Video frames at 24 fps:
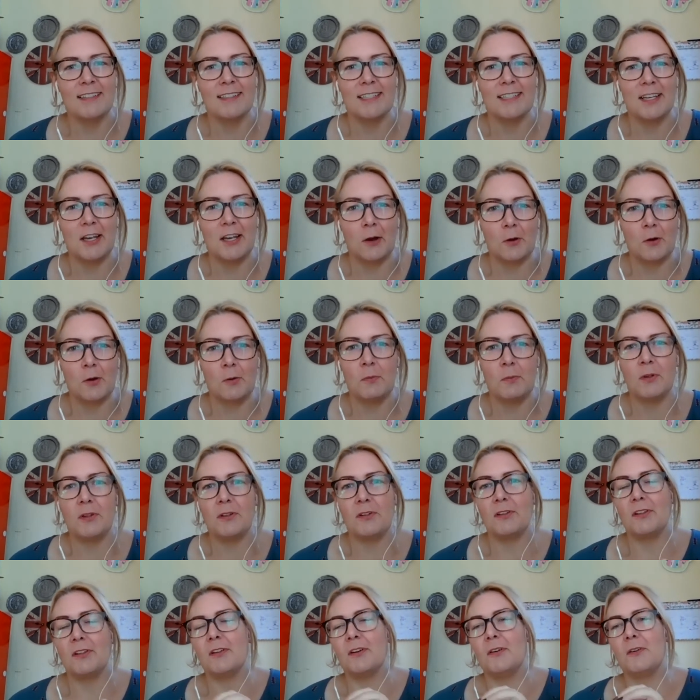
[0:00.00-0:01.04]

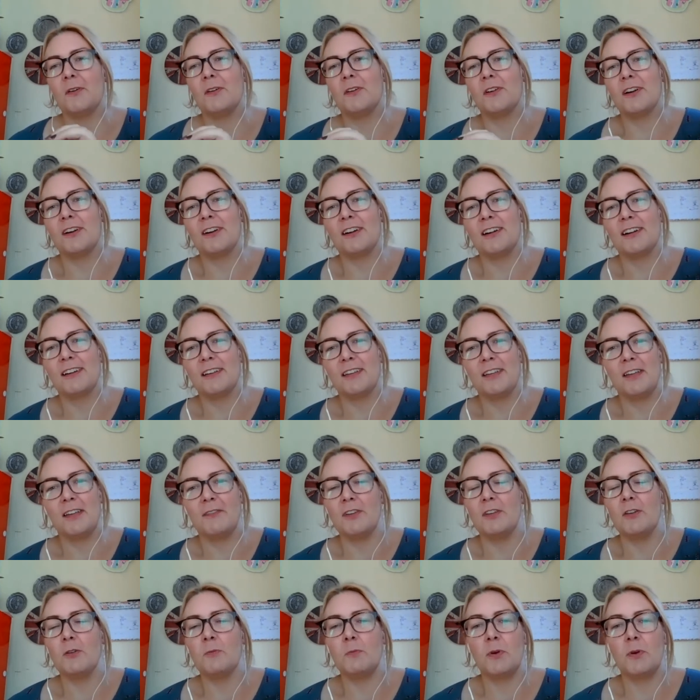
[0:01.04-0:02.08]
decodable, or
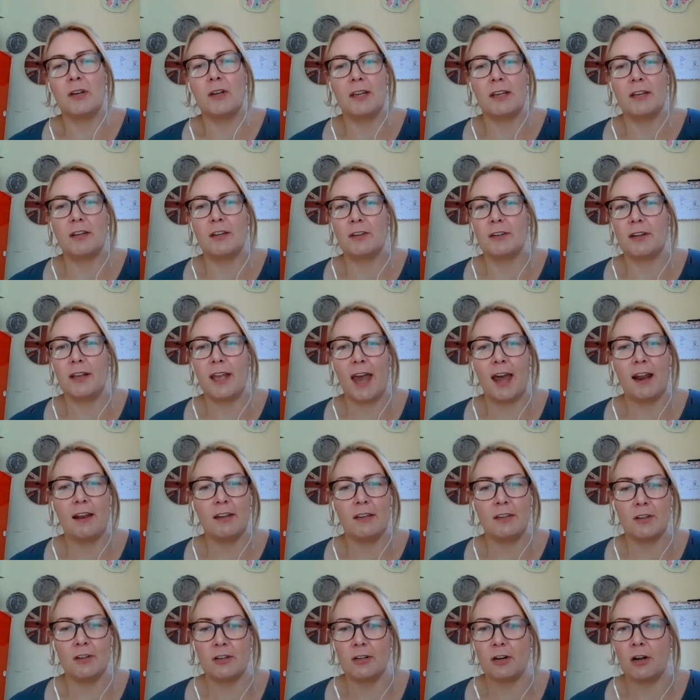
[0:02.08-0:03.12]
even you put it in your
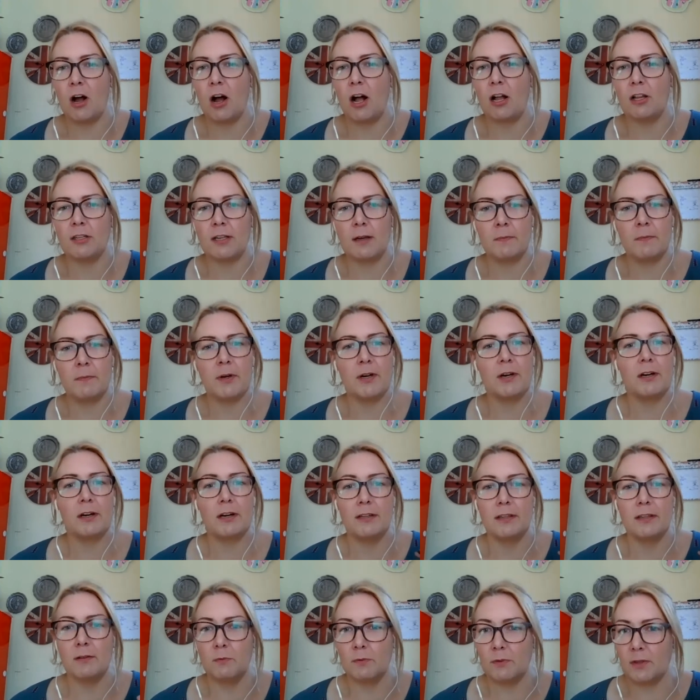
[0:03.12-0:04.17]
call number,
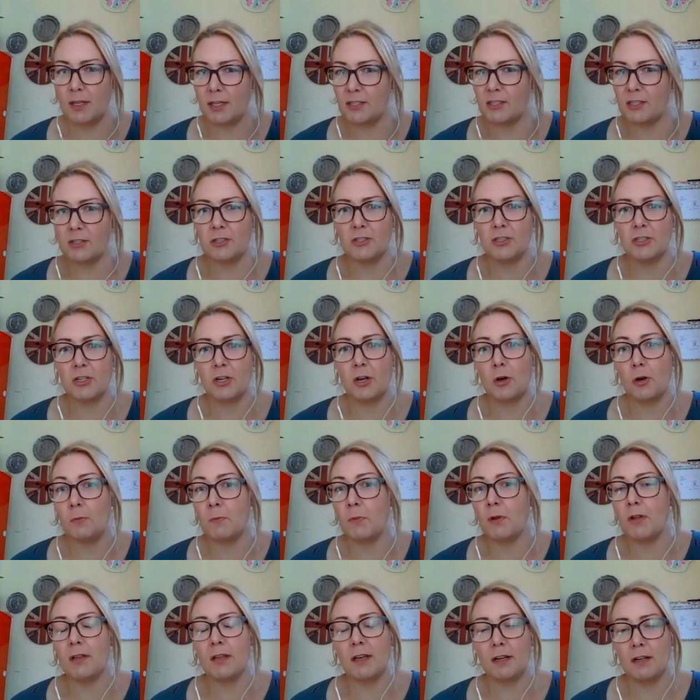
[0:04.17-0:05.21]
this is
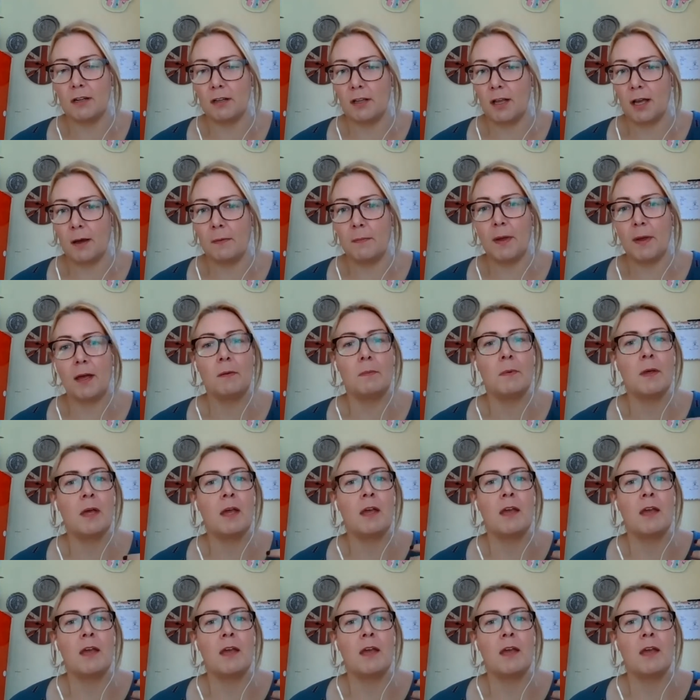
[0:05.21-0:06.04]
decodable, it'll come up.